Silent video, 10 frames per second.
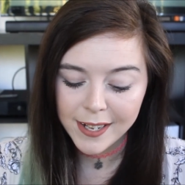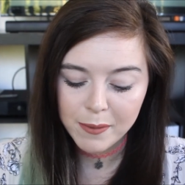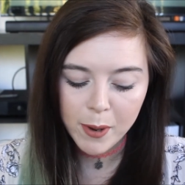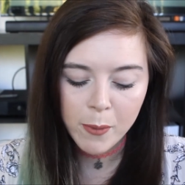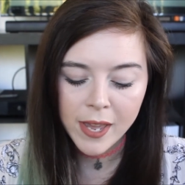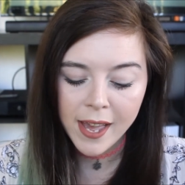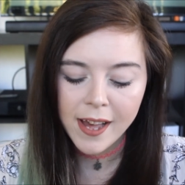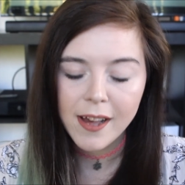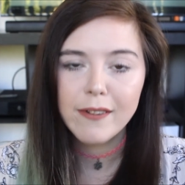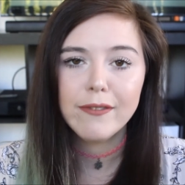up, we
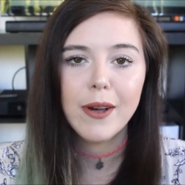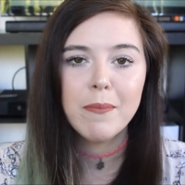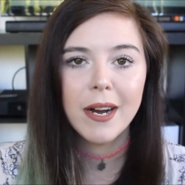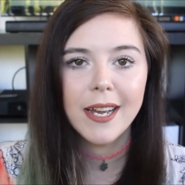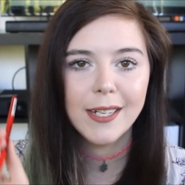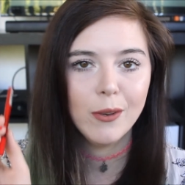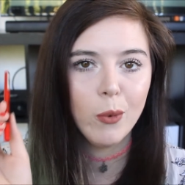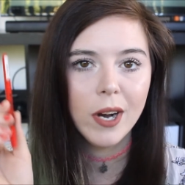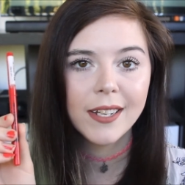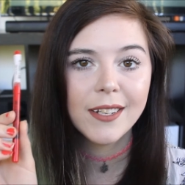have my
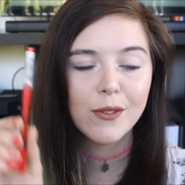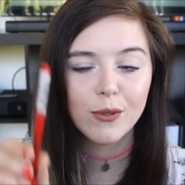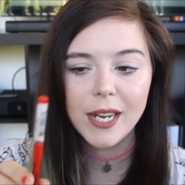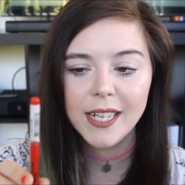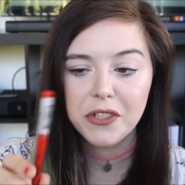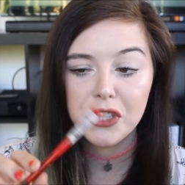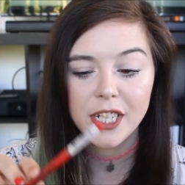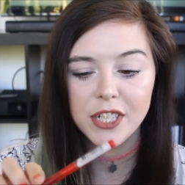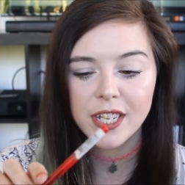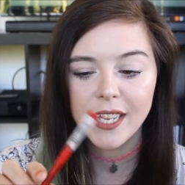One Red
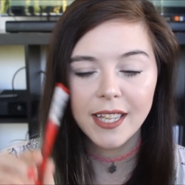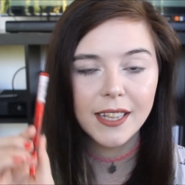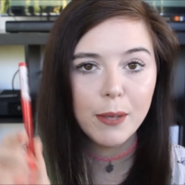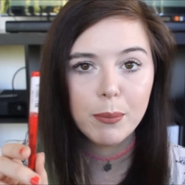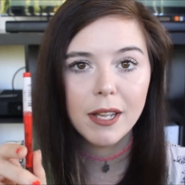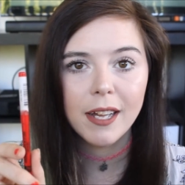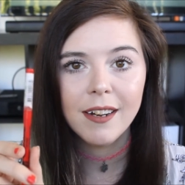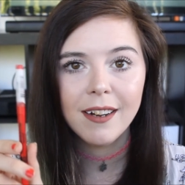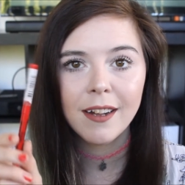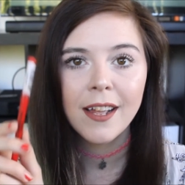Chi Chi lip
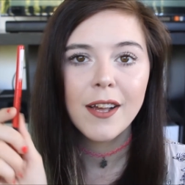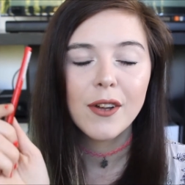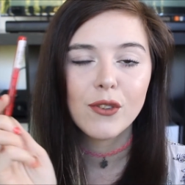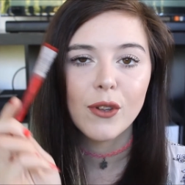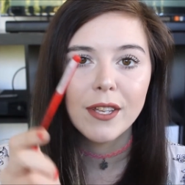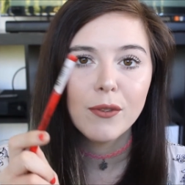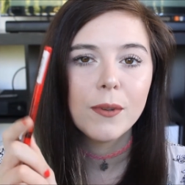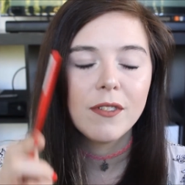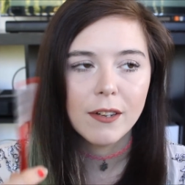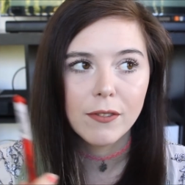liner. So this
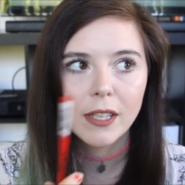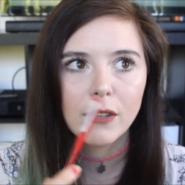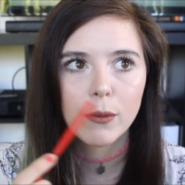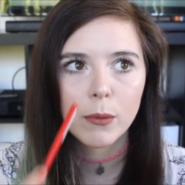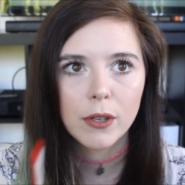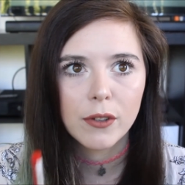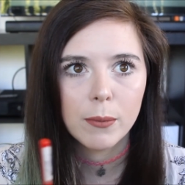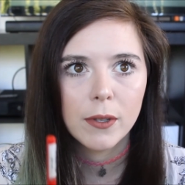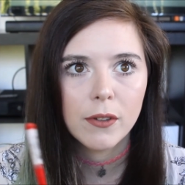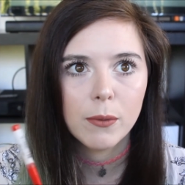was definitely from
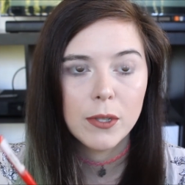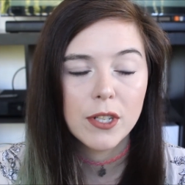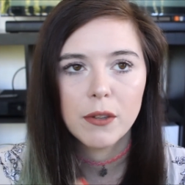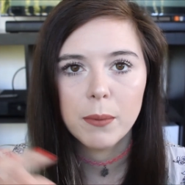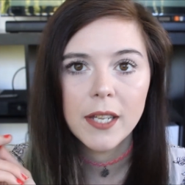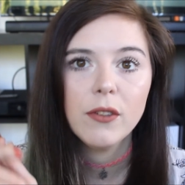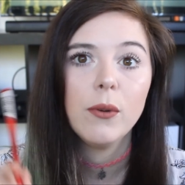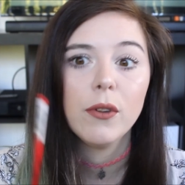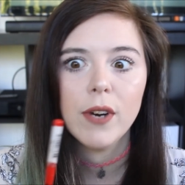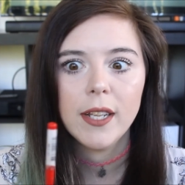Christmas, which explains
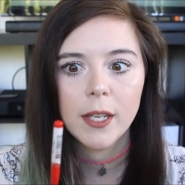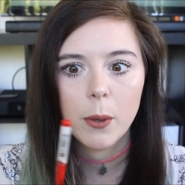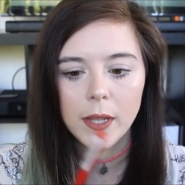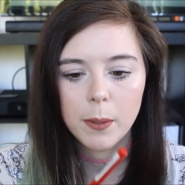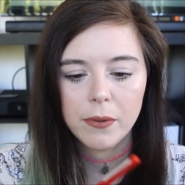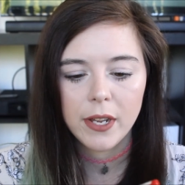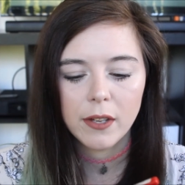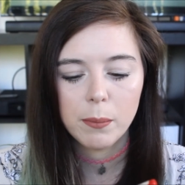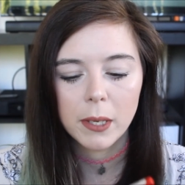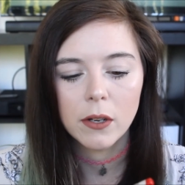all the red liquid
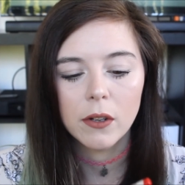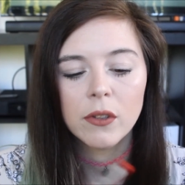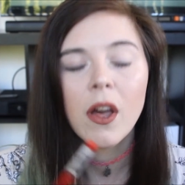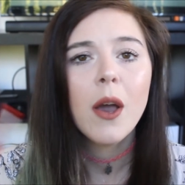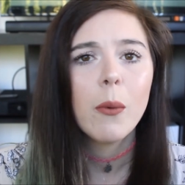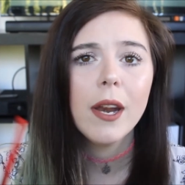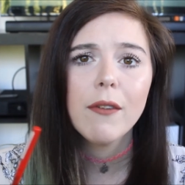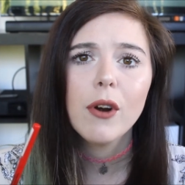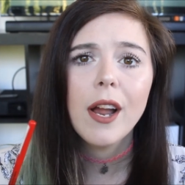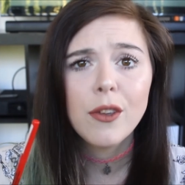lipsticks, because
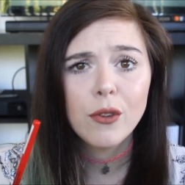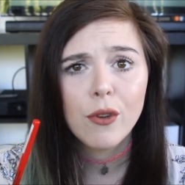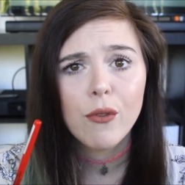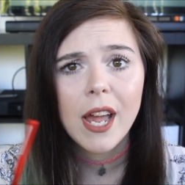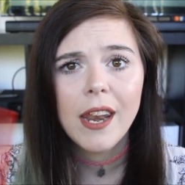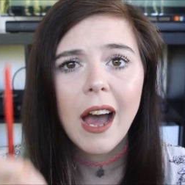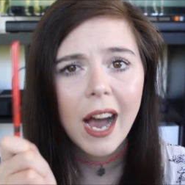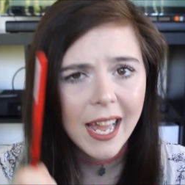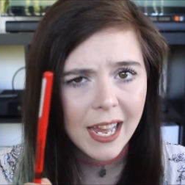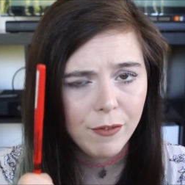whenever I use a red,
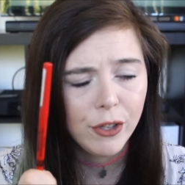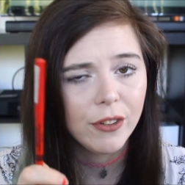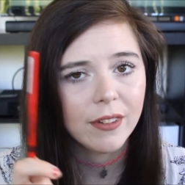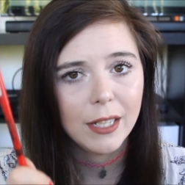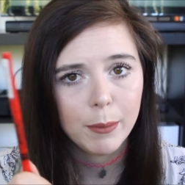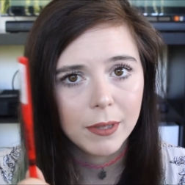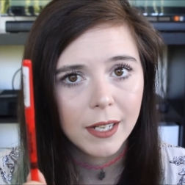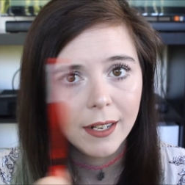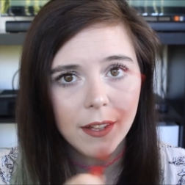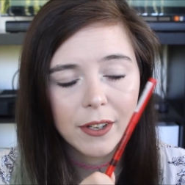I have to use a lip
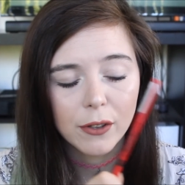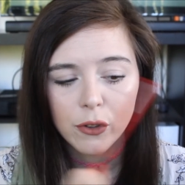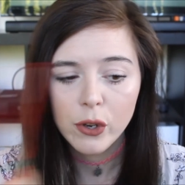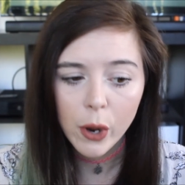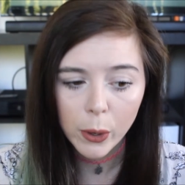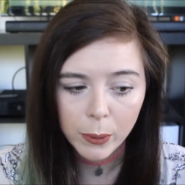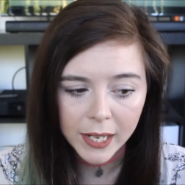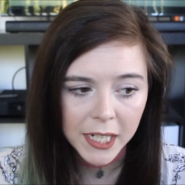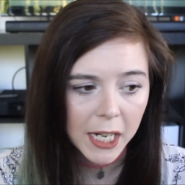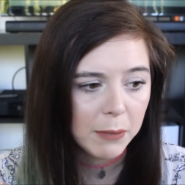liner. There is no
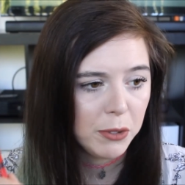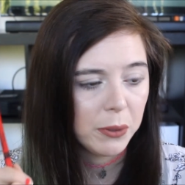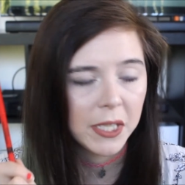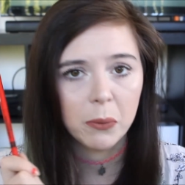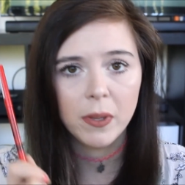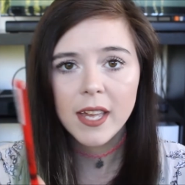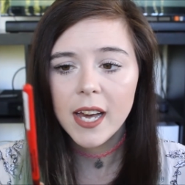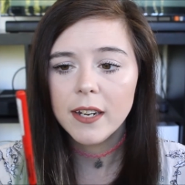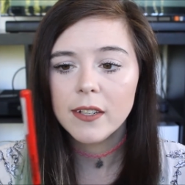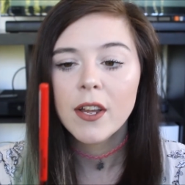way I'm doing it
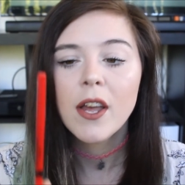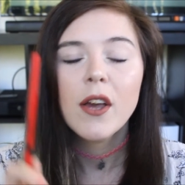without it.